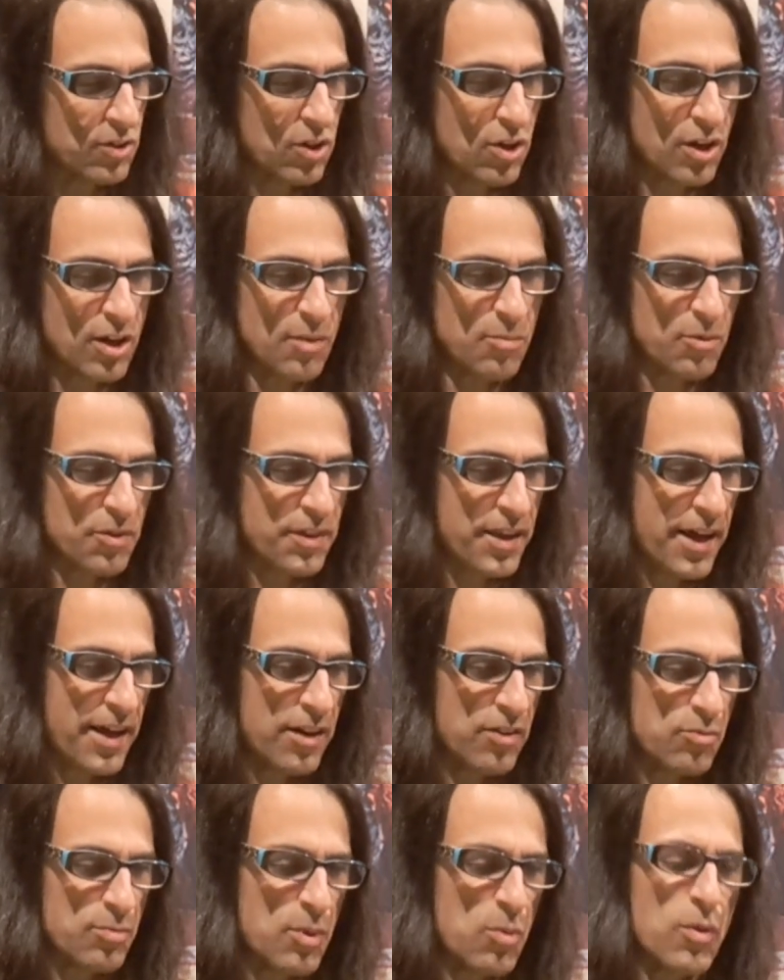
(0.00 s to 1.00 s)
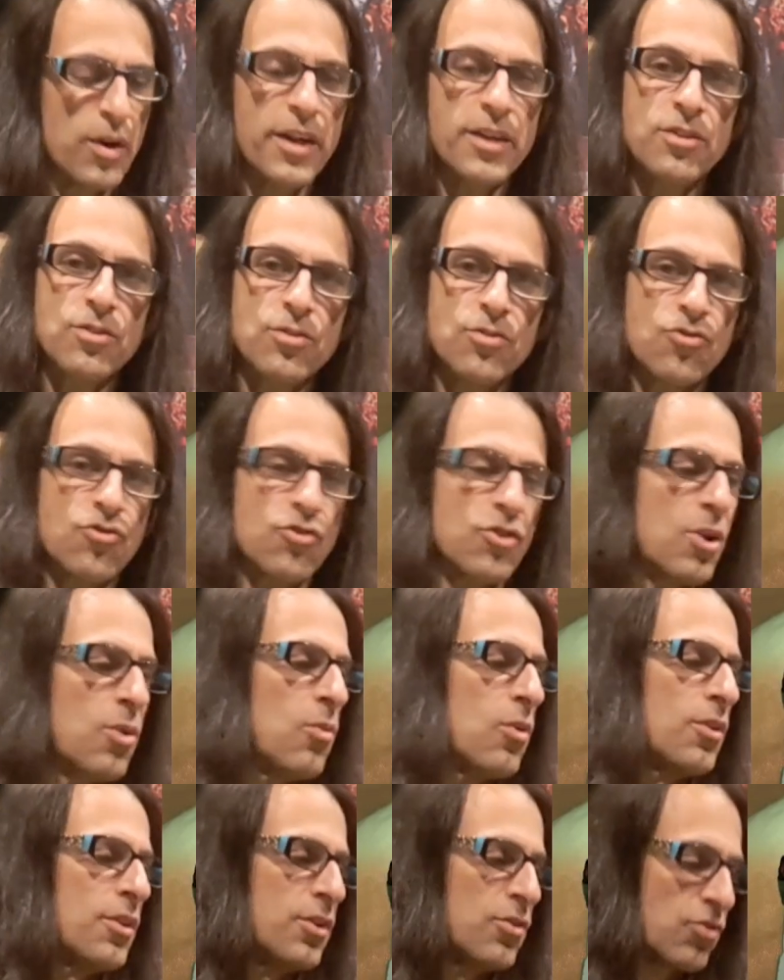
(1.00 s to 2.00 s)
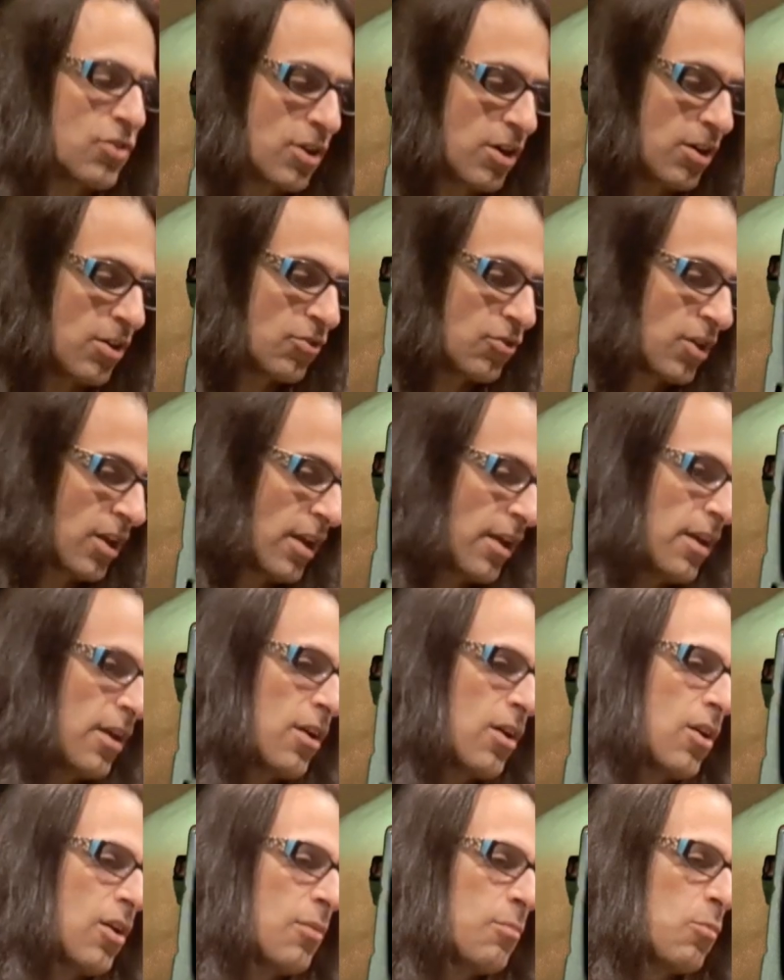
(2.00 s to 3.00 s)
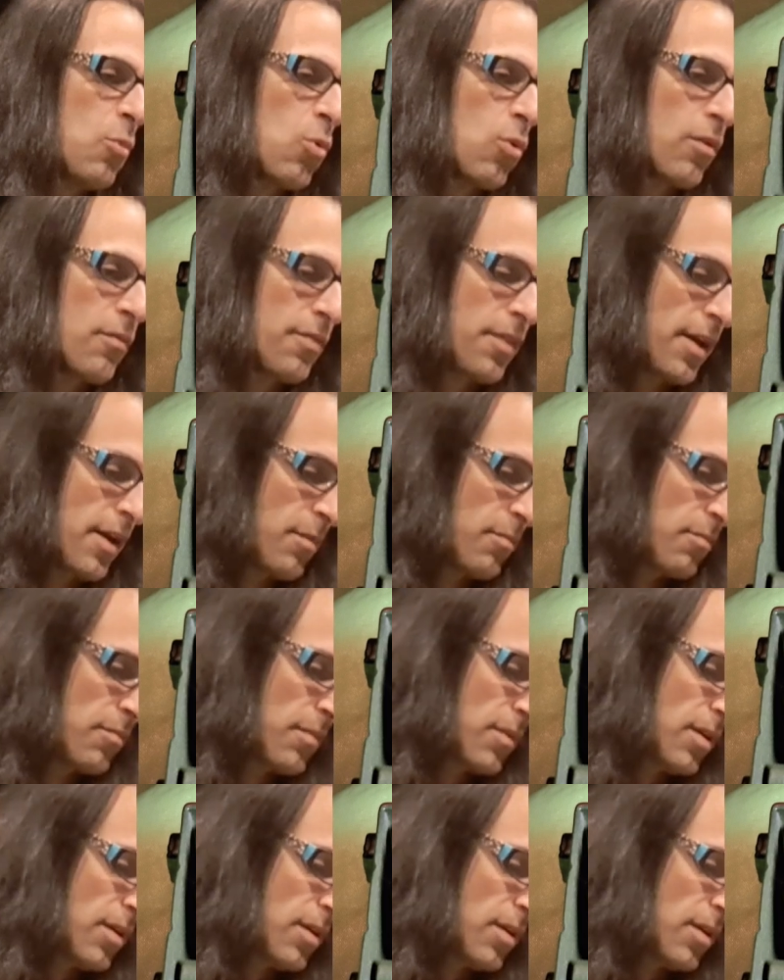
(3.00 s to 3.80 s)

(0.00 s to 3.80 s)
to look up what that is. But when I do the show on these cars, on more of them,